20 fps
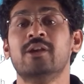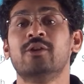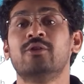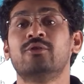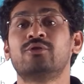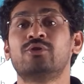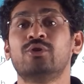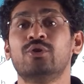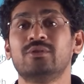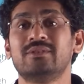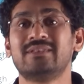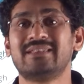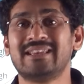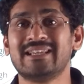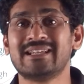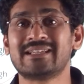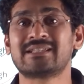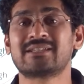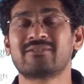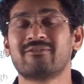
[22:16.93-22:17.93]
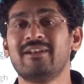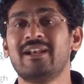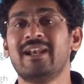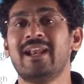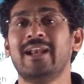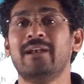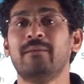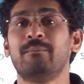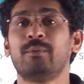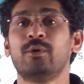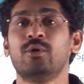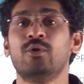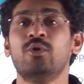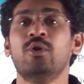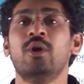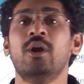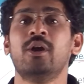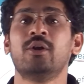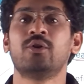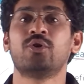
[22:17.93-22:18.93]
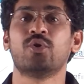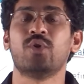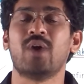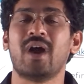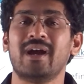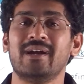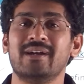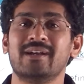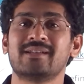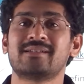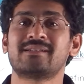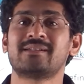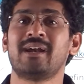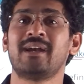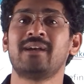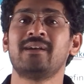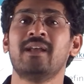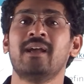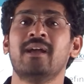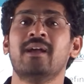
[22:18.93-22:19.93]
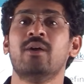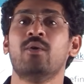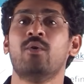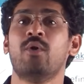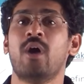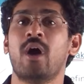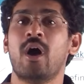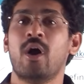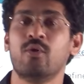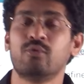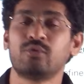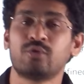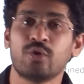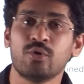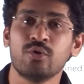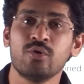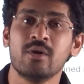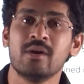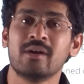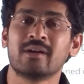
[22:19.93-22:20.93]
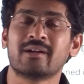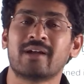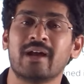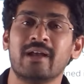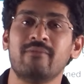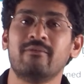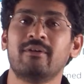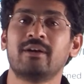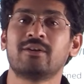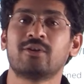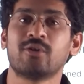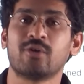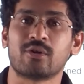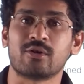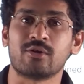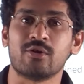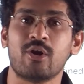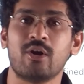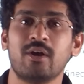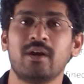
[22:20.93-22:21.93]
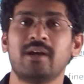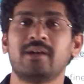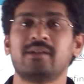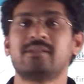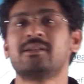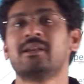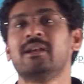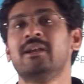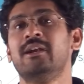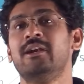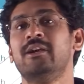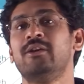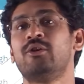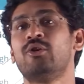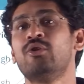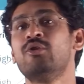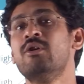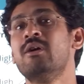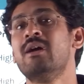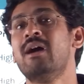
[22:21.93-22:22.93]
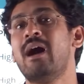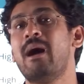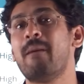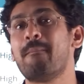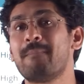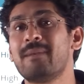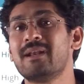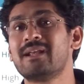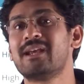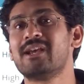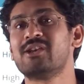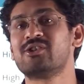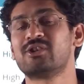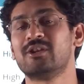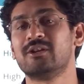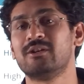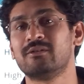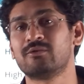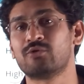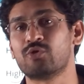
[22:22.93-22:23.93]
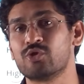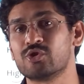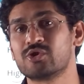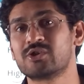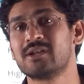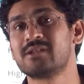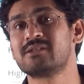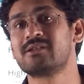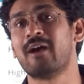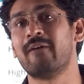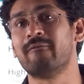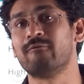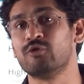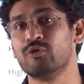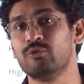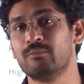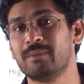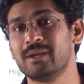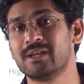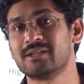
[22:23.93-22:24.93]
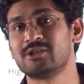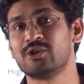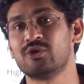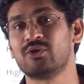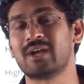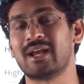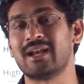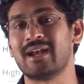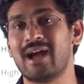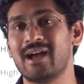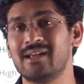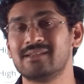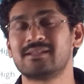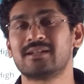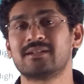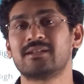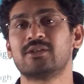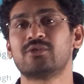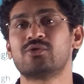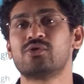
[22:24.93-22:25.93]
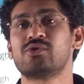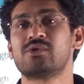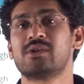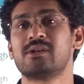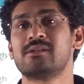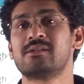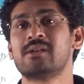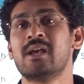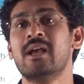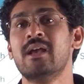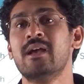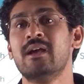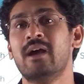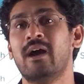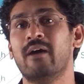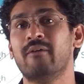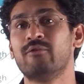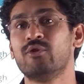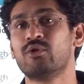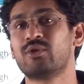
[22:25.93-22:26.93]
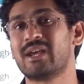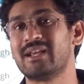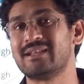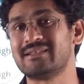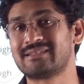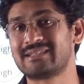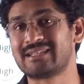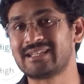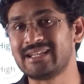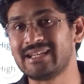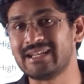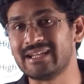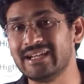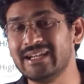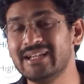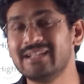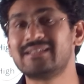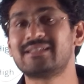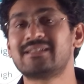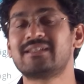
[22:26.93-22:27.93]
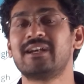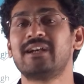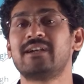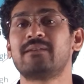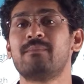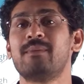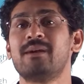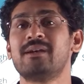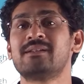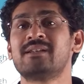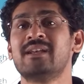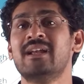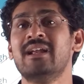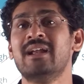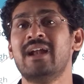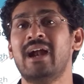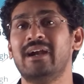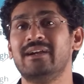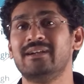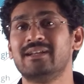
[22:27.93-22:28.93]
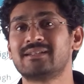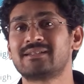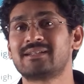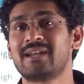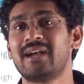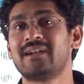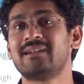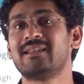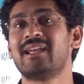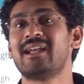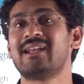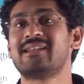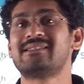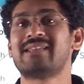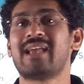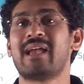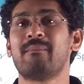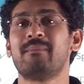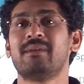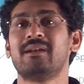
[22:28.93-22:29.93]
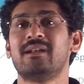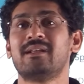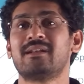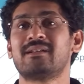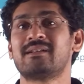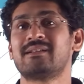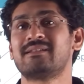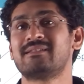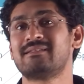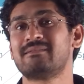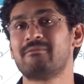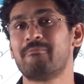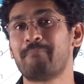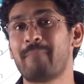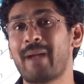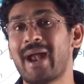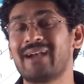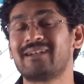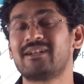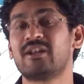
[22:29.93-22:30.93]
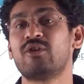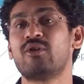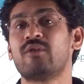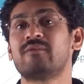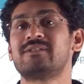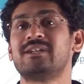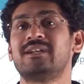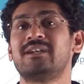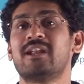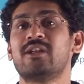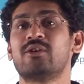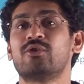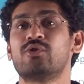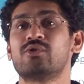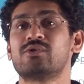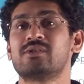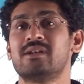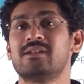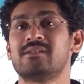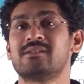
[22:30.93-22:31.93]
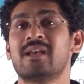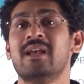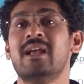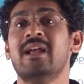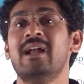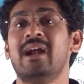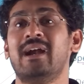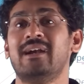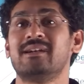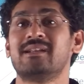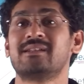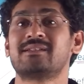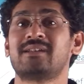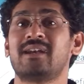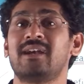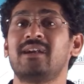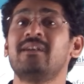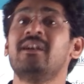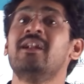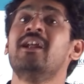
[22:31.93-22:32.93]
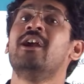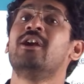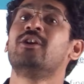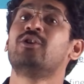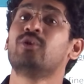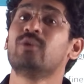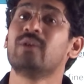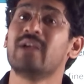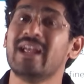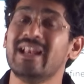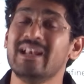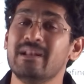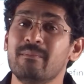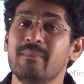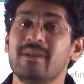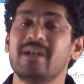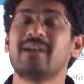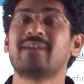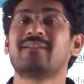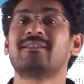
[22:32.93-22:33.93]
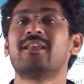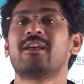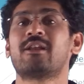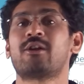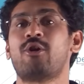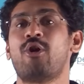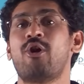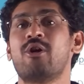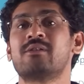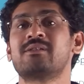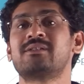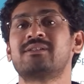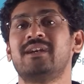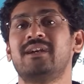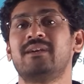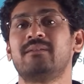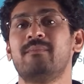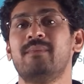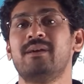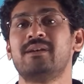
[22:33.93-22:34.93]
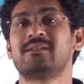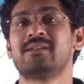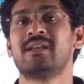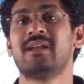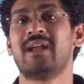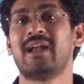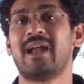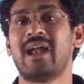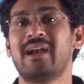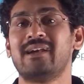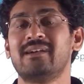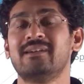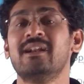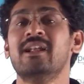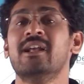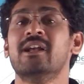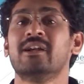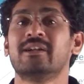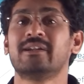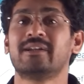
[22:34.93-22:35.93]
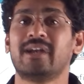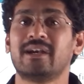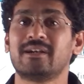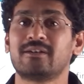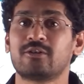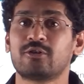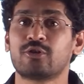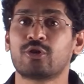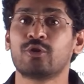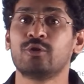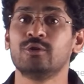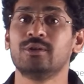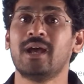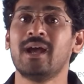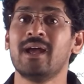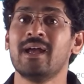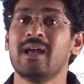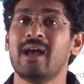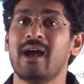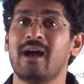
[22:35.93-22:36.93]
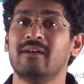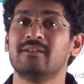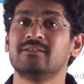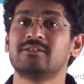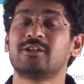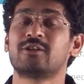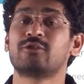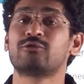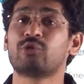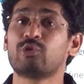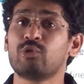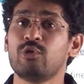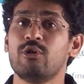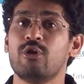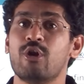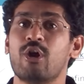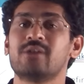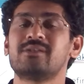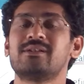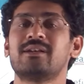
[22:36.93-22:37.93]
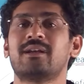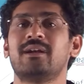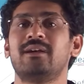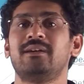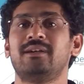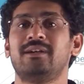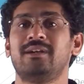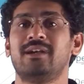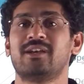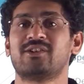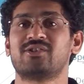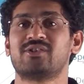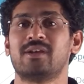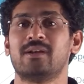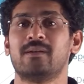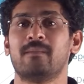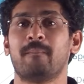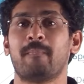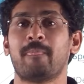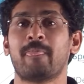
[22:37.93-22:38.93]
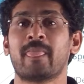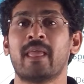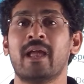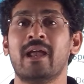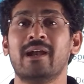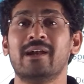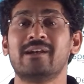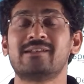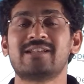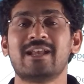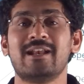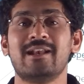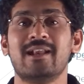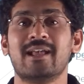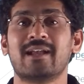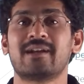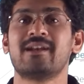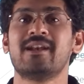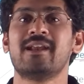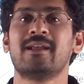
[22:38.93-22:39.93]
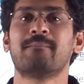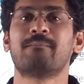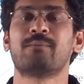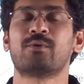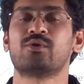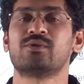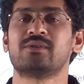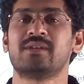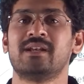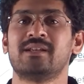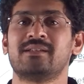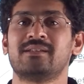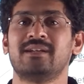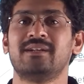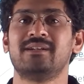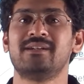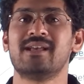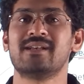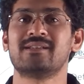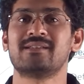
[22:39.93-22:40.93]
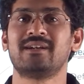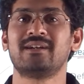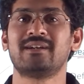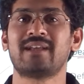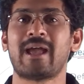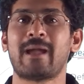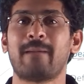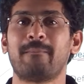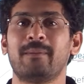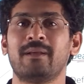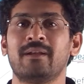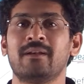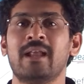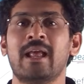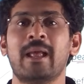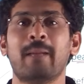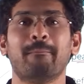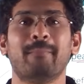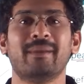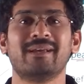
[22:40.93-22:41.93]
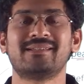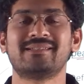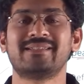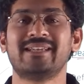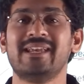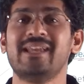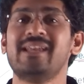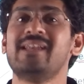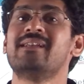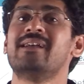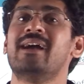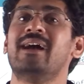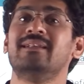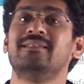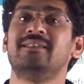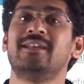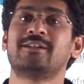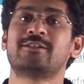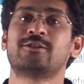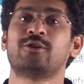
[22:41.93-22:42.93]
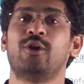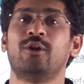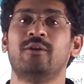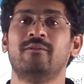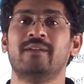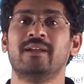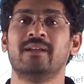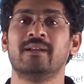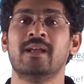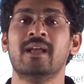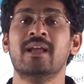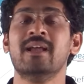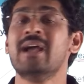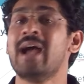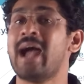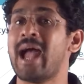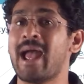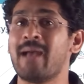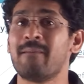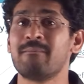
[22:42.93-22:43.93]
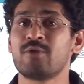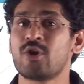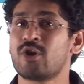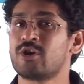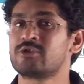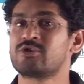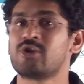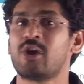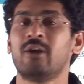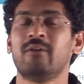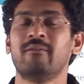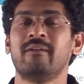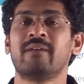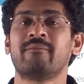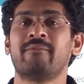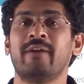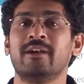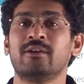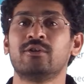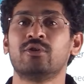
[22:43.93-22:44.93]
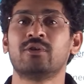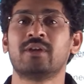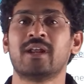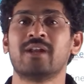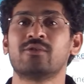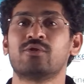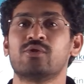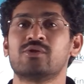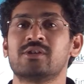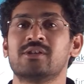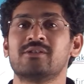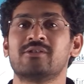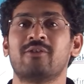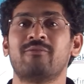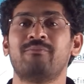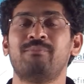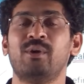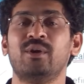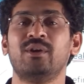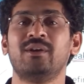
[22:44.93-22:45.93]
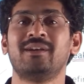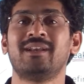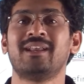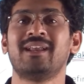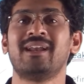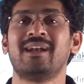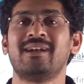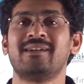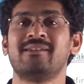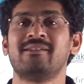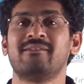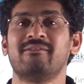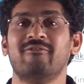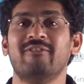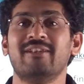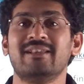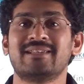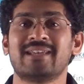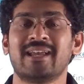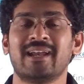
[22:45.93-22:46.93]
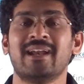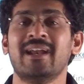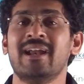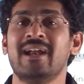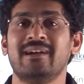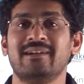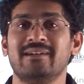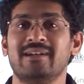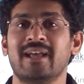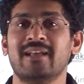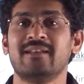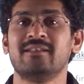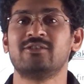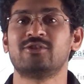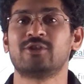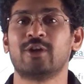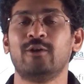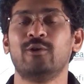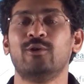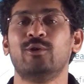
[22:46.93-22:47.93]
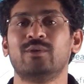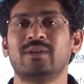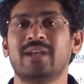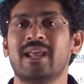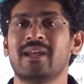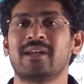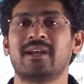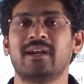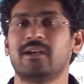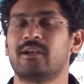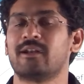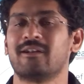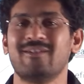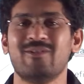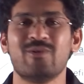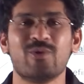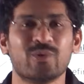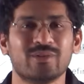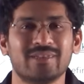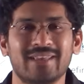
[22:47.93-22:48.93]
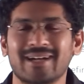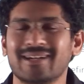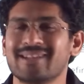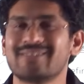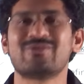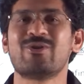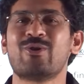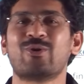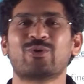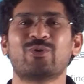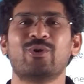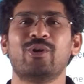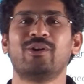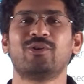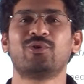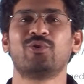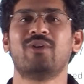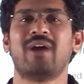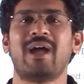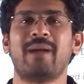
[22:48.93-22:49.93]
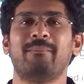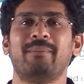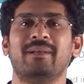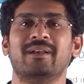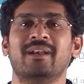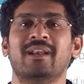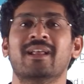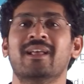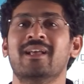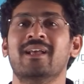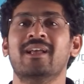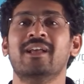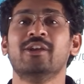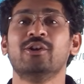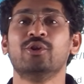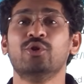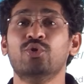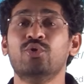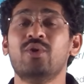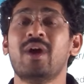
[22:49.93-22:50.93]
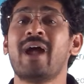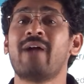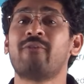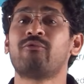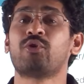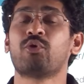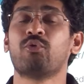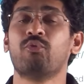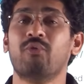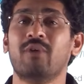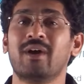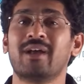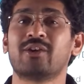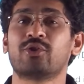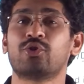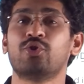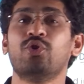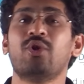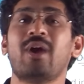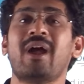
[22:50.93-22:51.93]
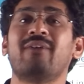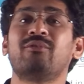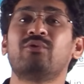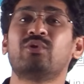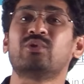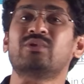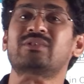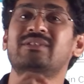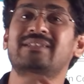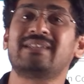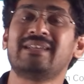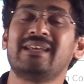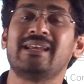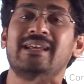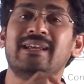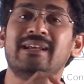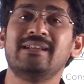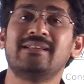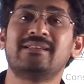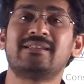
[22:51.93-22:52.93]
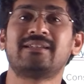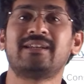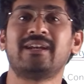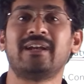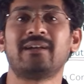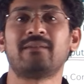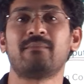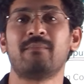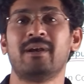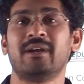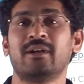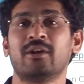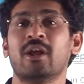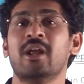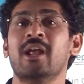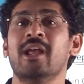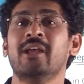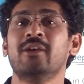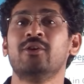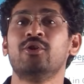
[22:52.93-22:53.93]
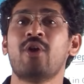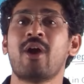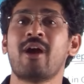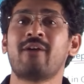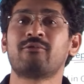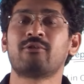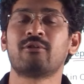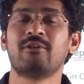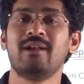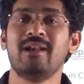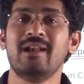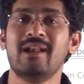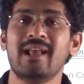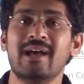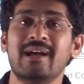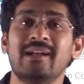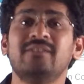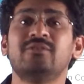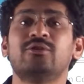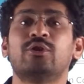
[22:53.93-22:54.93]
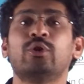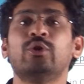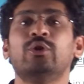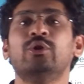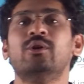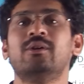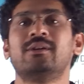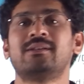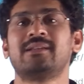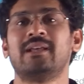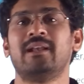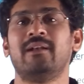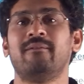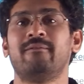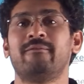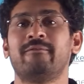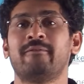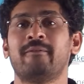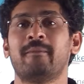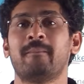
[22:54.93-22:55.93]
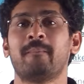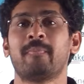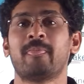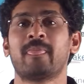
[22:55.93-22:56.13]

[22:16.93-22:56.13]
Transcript: So this will help you to understand how to convert your knowledge into application questions, how UPSC you can answer the questions, how you can see each statement, understand the examiner's pattern of setting questions, understand to eliminate the wrong statements and get through the answer through logical deduction. It's a learning process. It doesn't happen by seeing others solving. I am not solving 5 to 10 questions of polity and will say, done, chalo, take it. No, that is not going to happen. You have to work. You have to see each statement. You have to learn through yourself.